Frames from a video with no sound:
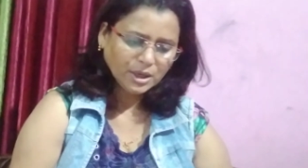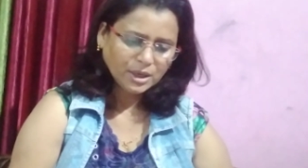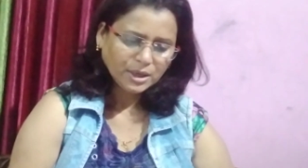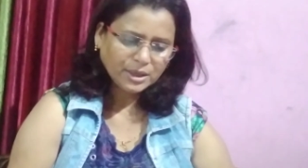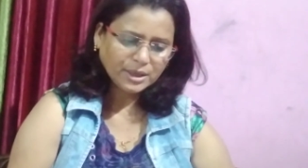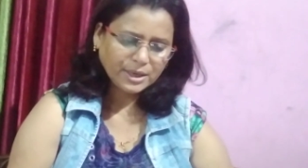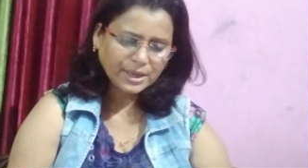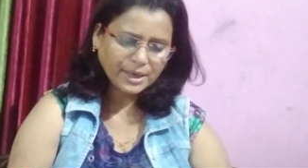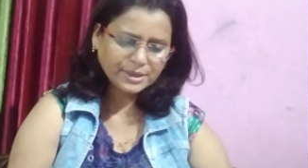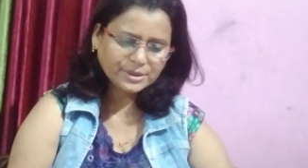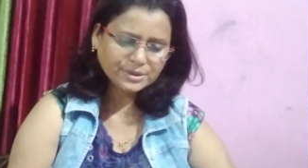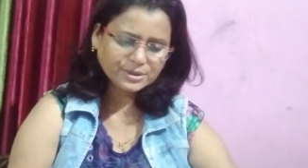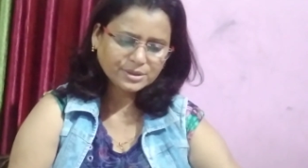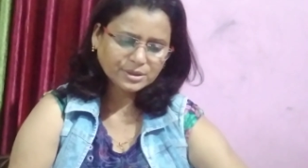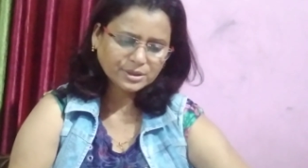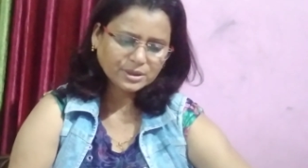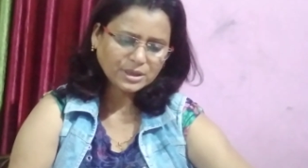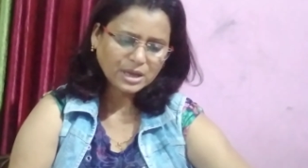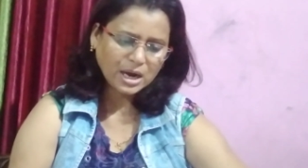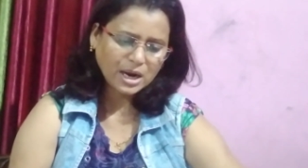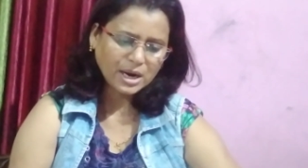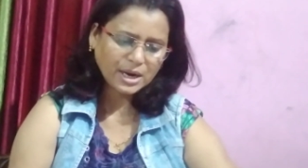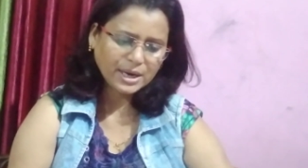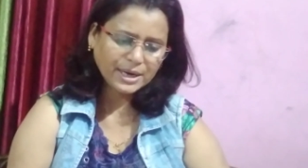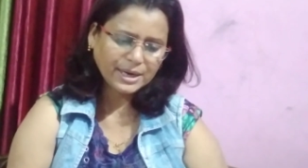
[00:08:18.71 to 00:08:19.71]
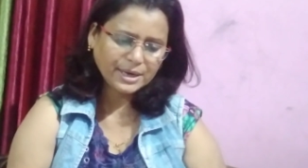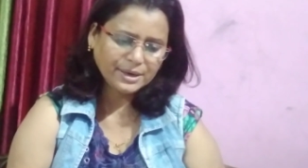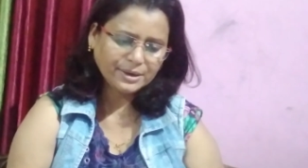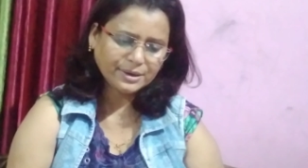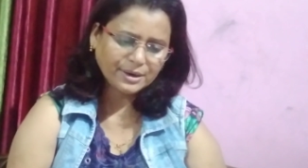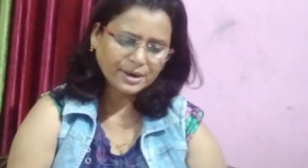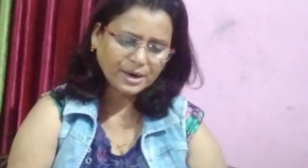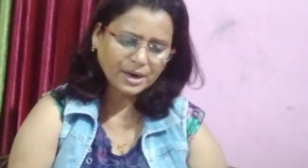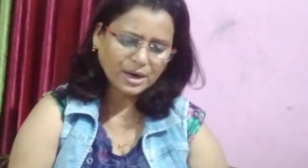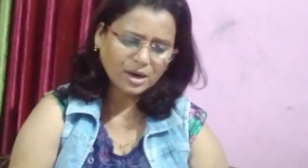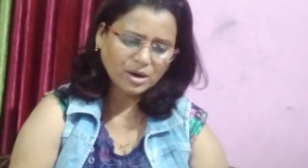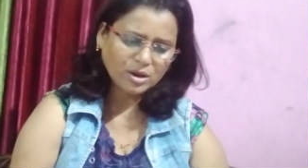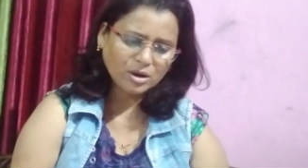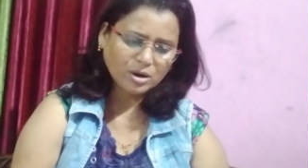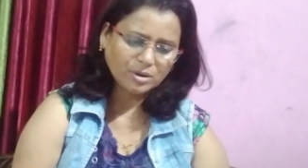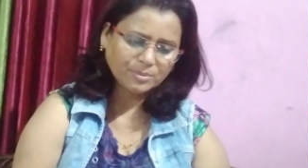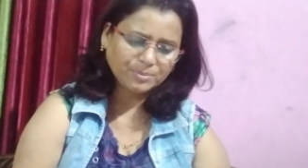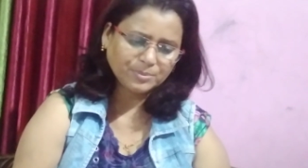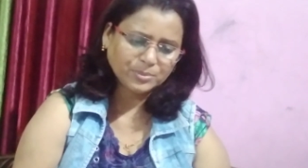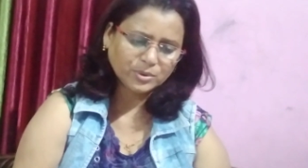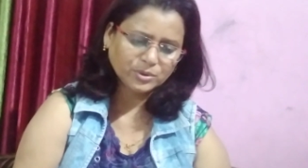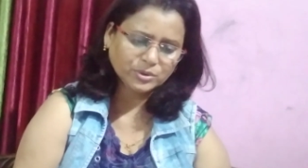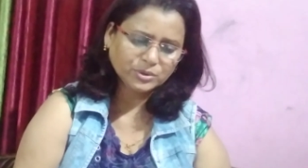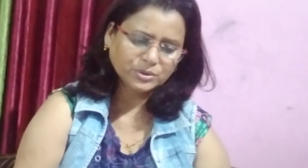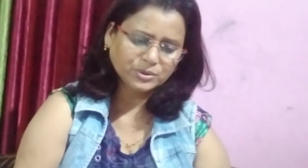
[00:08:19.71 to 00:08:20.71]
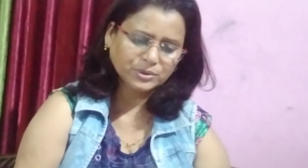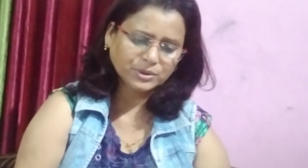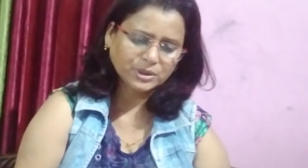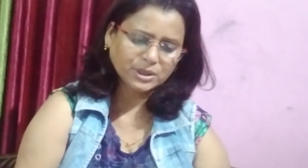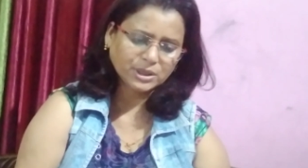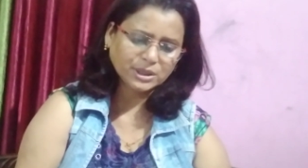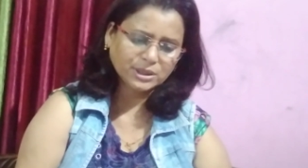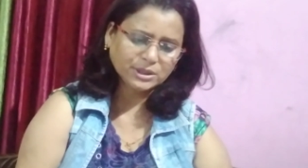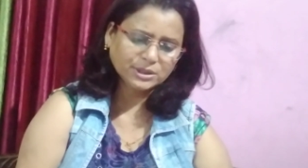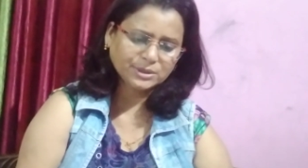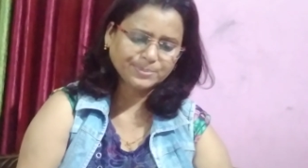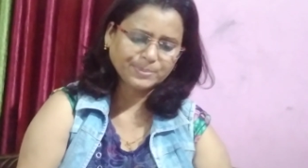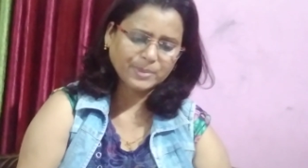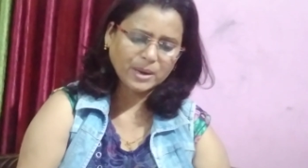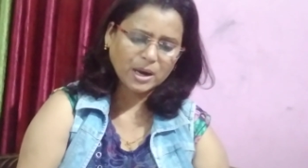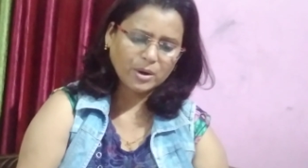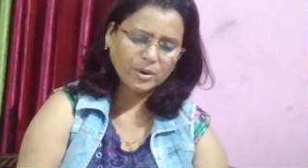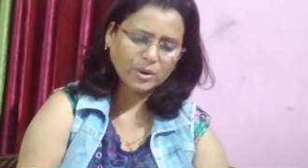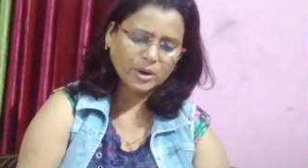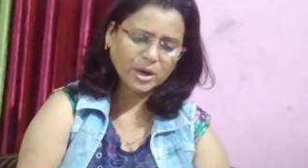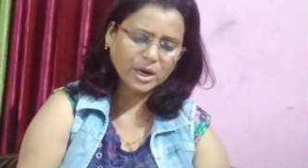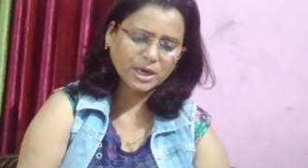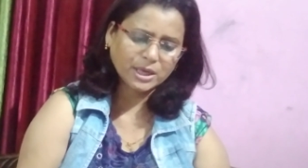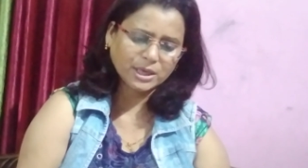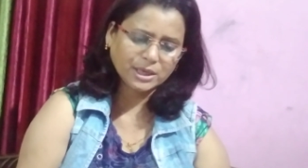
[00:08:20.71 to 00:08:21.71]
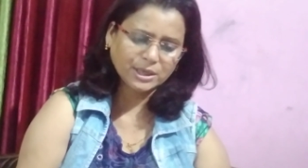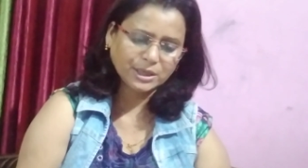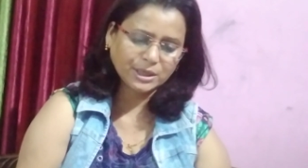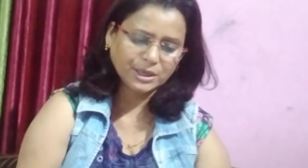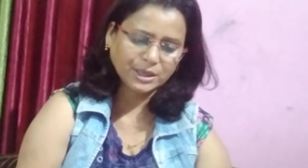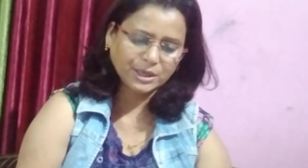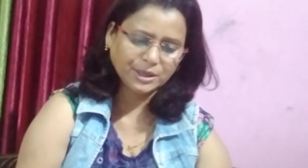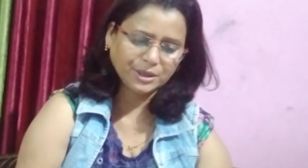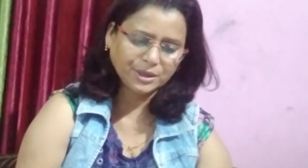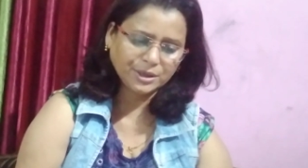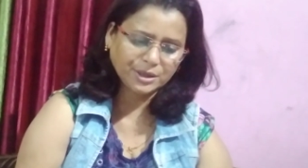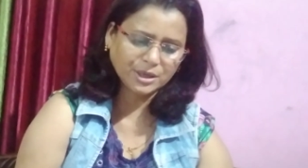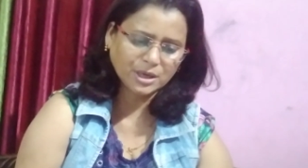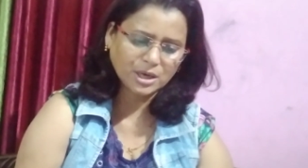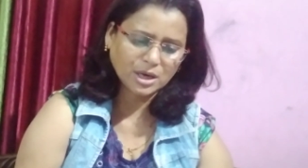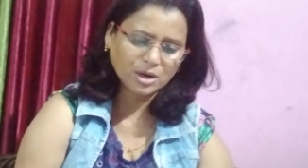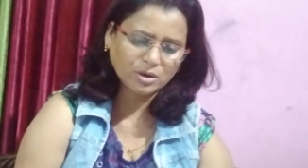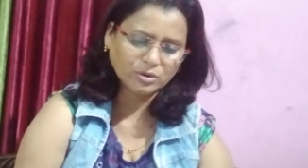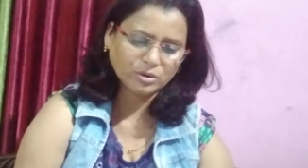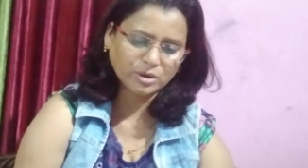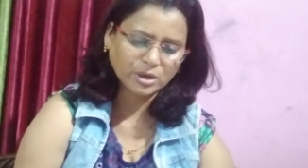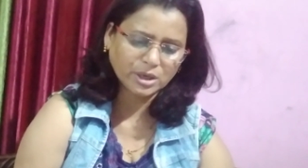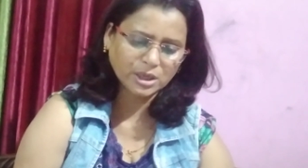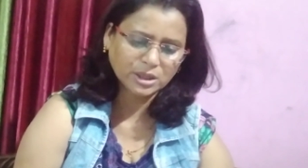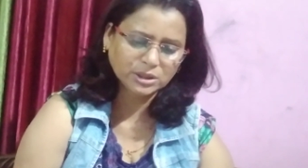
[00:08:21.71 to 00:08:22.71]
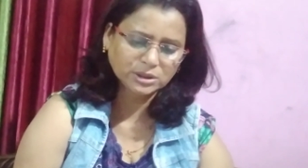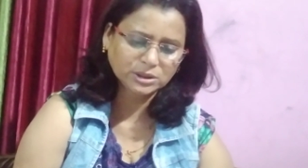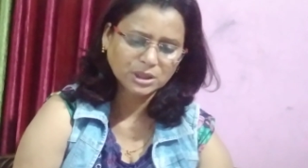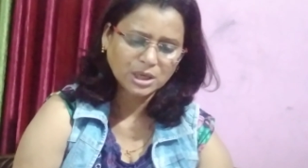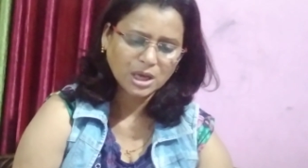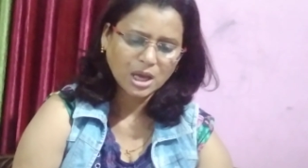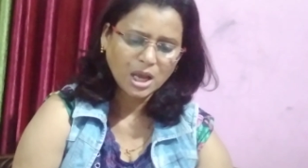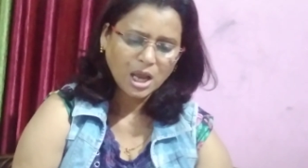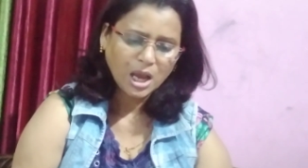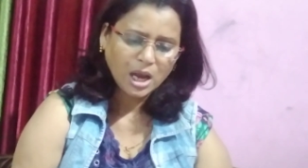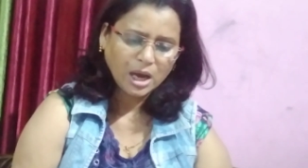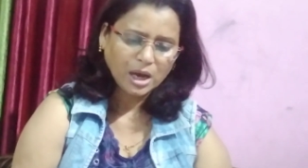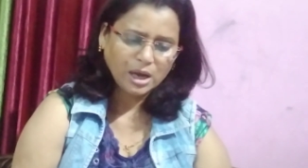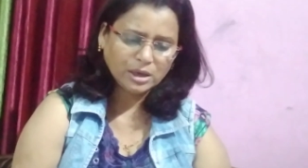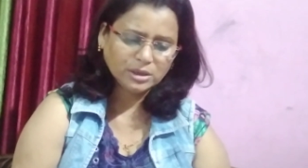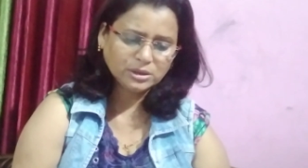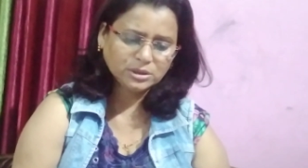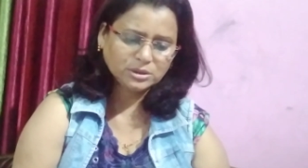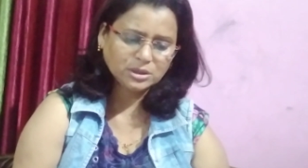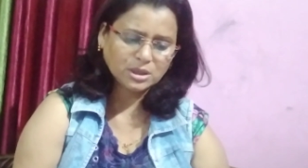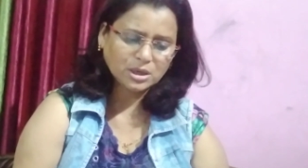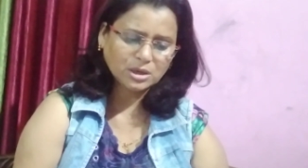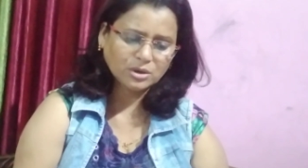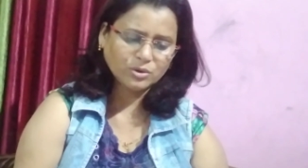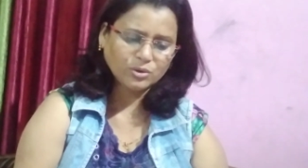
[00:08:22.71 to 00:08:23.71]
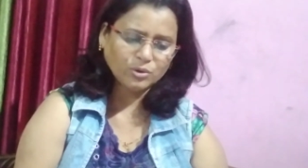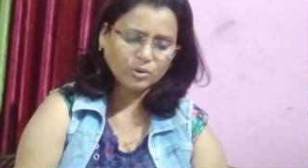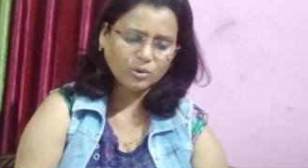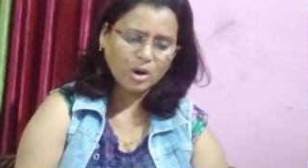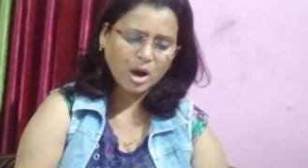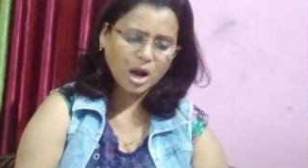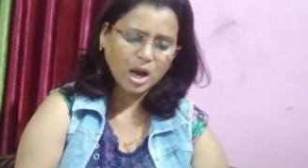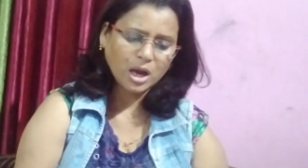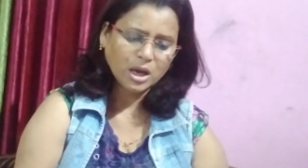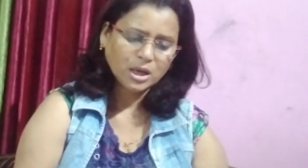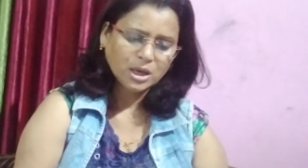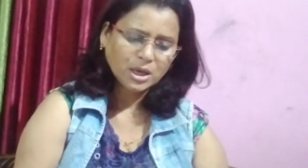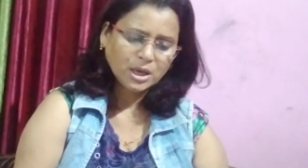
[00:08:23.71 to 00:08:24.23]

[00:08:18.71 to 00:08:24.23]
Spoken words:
Next, the entire Portuguese power in India was Ansar Goa.